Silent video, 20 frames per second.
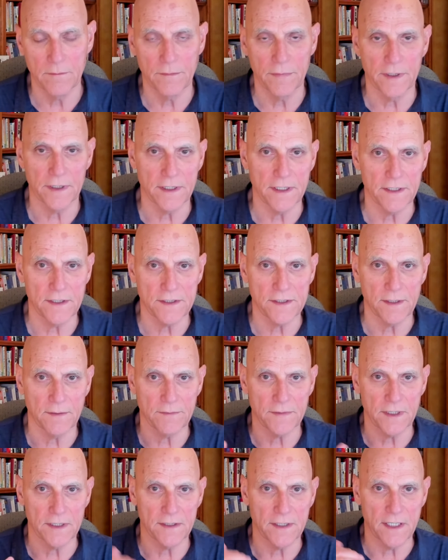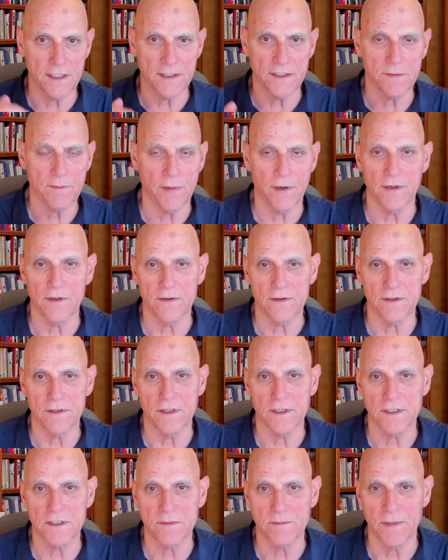but as something that's part of the
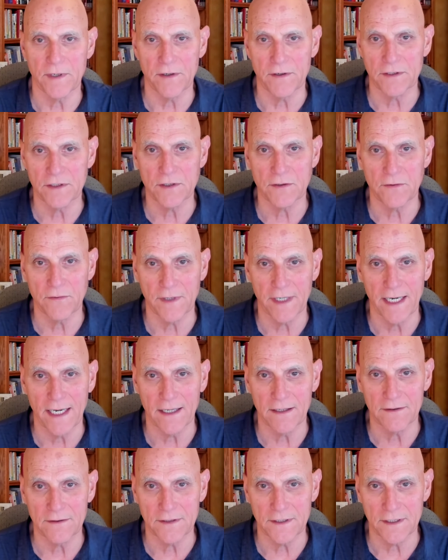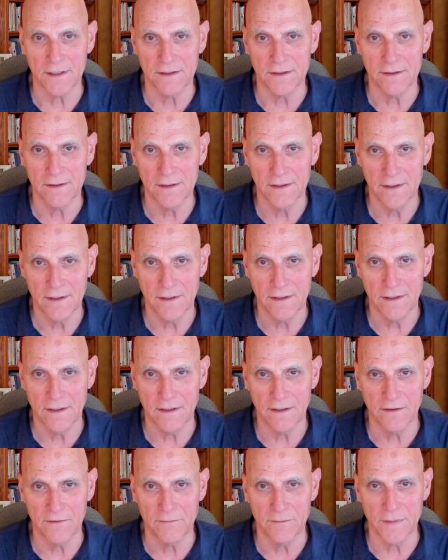experienced reality
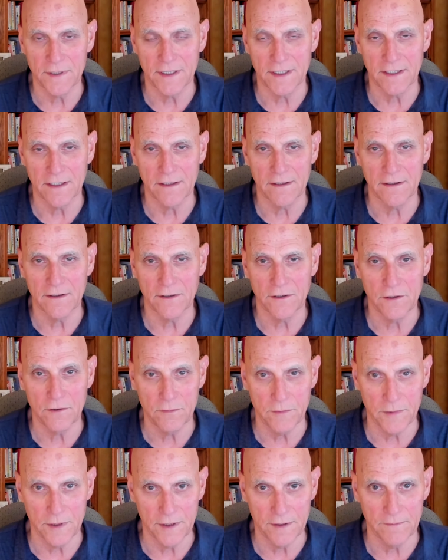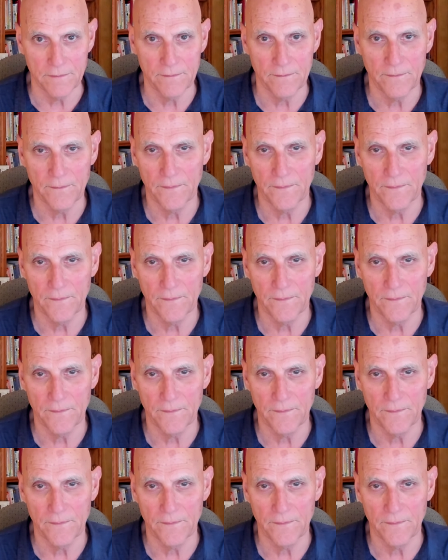of being human.